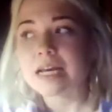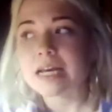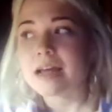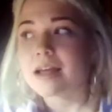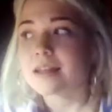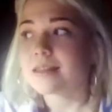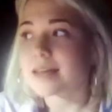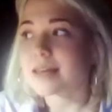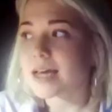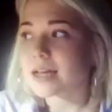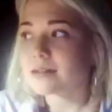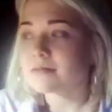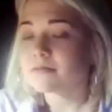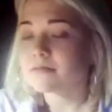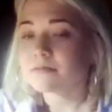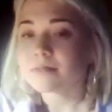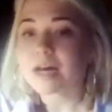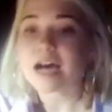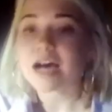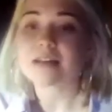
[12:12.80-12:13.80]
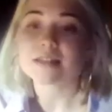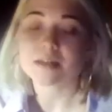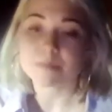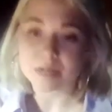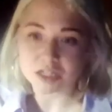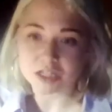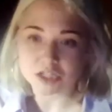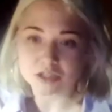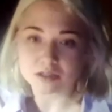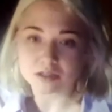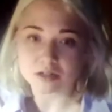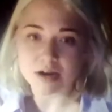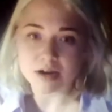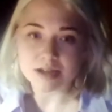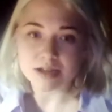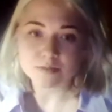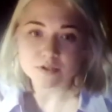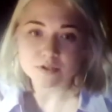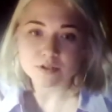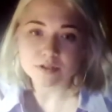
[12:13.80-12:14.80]
Then, as I mentioned,
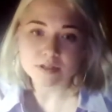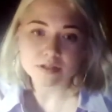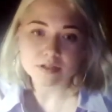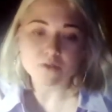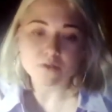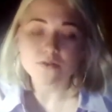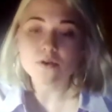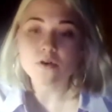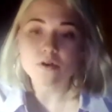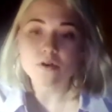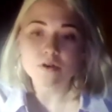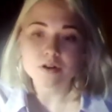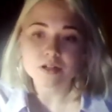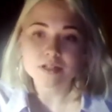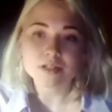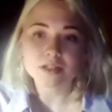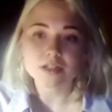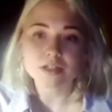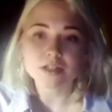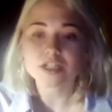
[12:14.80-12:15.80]
Erasmus, of course,